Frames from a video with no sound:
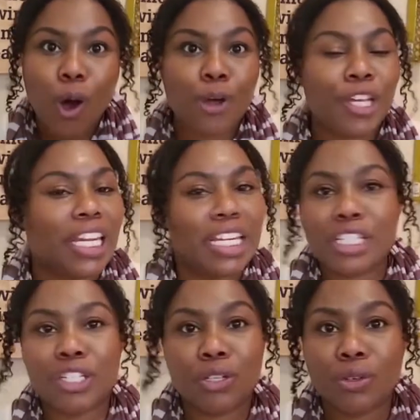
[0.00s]
All you
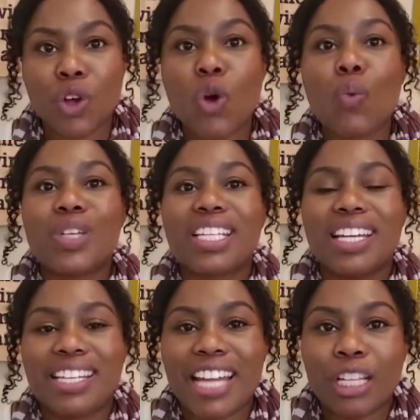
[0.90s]
needed to do was
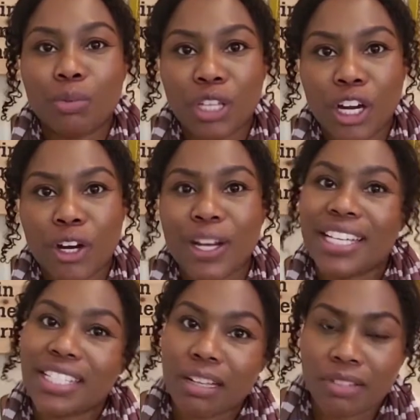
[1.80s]
connect with her
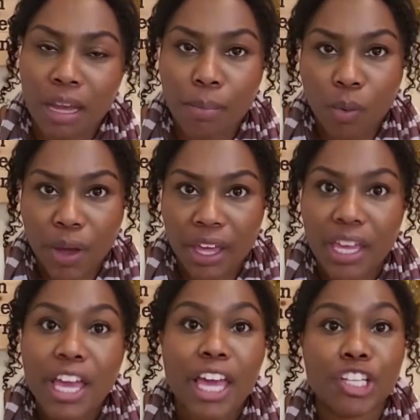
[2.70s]
in some type of way,